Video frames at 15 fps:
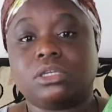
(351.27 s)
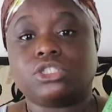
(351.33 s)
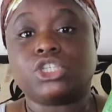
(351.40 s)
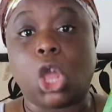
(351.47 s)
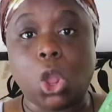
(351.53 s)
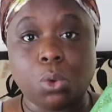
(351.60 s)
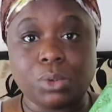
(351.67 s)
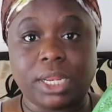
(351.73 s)

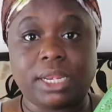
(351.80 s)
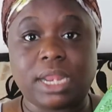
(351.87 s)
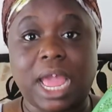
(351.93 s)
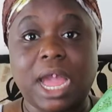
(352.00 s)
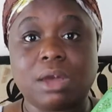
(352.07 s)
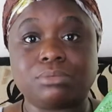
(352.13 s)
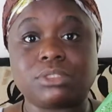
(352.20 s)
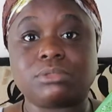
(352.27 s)
toning
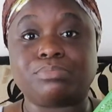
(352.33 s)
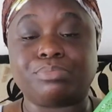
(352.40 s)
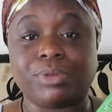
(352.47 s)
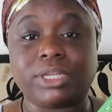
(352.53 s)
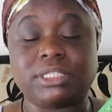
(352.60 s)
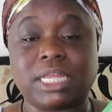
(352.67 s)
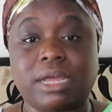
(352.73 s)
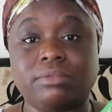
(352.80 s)
helps
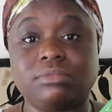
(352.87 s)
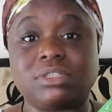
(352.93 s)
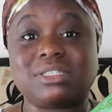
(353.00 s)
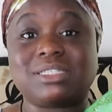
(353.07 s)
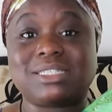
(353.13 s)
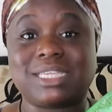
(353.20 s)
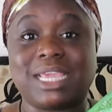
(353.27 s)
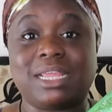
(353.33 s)
bring down the
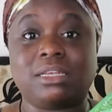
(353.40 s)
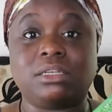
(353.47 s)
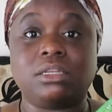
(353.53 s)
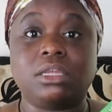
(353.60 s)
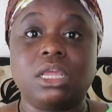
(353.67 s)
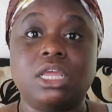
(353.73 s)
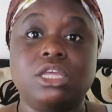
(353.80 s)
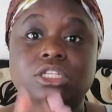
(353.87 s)
skin
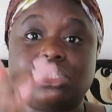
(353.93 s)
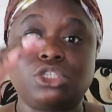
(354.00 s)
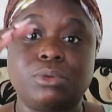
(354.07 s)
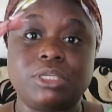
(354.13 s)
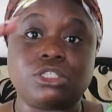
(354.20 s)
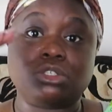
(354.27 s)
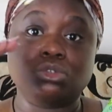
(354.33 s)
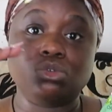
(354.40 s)
to
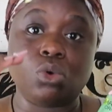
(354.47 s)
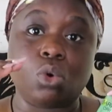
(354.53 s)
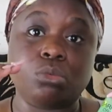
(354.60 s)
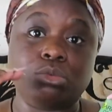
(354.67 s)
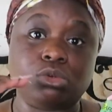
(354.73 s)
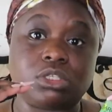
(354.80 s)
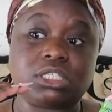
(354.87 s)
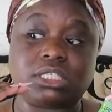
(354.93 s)
its
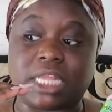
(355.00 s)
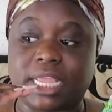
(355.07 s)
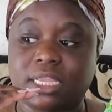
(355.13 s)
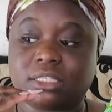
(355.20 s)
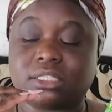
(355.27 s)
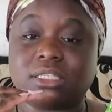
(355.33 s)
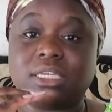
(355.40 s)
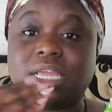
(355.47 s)
normal
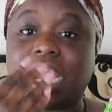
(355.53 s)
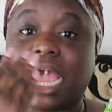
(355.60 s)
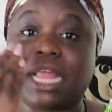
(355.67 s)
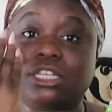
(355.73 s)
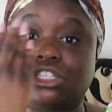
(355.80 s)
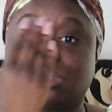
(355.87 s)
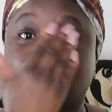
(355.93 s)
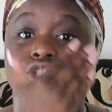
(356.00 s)
state
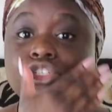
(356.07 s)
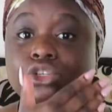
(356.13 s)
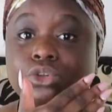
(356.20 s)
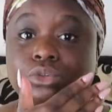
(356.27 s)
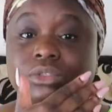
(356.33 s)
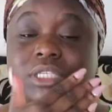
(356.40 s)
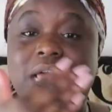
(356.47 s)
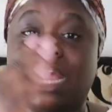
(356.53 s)
and
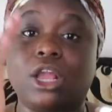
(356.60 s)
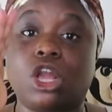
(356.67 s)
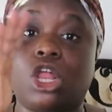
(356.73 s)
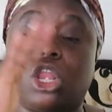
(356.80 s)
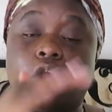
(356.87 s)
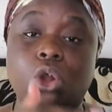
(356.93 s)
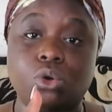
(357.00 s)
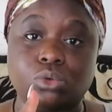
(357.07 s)
soothes and
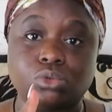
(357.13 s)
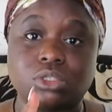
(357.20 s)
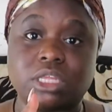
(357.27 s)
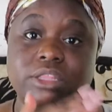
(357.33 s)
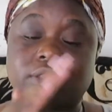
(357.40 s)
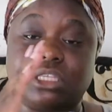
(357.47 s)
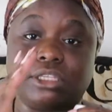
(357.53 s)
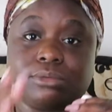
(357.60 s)
close
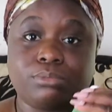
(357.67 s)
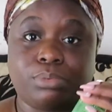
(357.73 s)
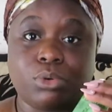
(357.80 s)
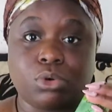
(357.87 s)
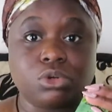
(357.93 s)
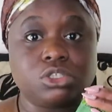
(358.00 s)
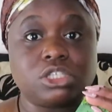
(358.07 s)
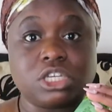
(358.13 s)
the
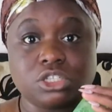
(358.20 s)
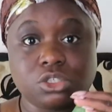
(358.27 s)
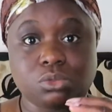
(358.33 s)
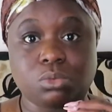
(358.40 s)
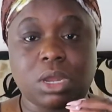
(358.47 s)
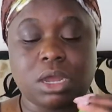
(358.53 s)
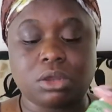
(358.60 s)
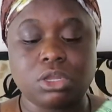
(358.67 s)
pores as
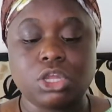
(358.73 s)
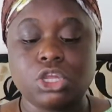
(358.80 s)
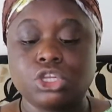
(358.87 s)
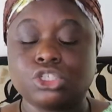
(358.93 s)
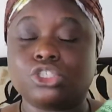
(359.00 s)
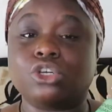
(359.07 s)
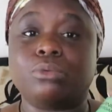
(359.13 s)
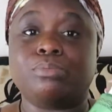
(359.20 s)
well.
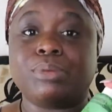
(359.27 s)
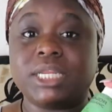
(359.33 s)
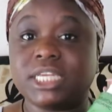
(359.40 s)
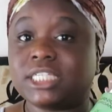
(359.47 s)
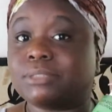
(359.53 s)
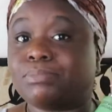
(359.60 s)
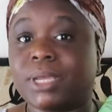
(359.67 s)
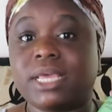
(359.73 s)
So
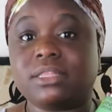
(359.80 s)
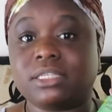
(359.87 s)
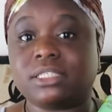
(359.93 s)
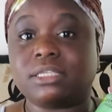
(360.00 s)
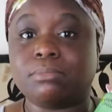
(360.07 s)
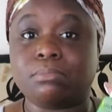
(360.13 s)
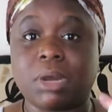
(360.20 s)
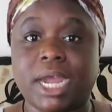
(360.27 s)
please bear
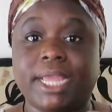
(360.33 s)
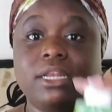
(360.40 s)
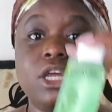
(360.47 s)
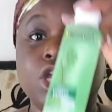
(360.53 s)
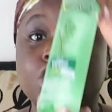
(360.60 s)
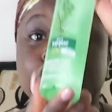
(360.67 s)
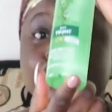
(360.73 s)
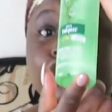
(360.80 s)
this in mind
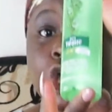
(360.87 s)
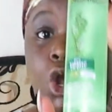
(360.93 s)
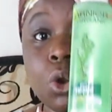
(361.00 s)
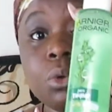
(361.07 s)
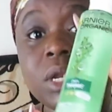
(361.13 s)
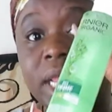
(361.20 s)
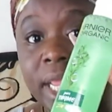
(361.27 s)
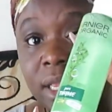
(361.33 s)

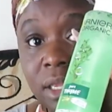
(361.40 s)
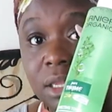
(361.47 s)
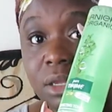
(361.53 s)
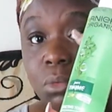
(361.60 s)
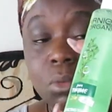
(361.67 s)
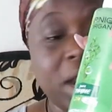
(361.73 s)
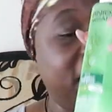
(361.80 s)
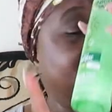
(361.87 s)
toning,
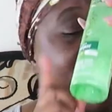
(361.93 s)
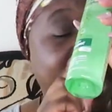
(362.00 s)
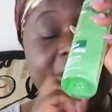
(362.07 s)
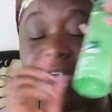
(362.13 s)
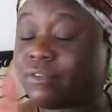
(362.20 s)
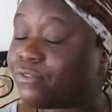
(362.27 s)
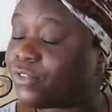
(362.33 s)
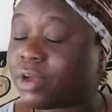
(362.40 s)

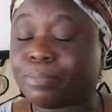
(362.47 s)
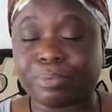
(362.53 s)
whatever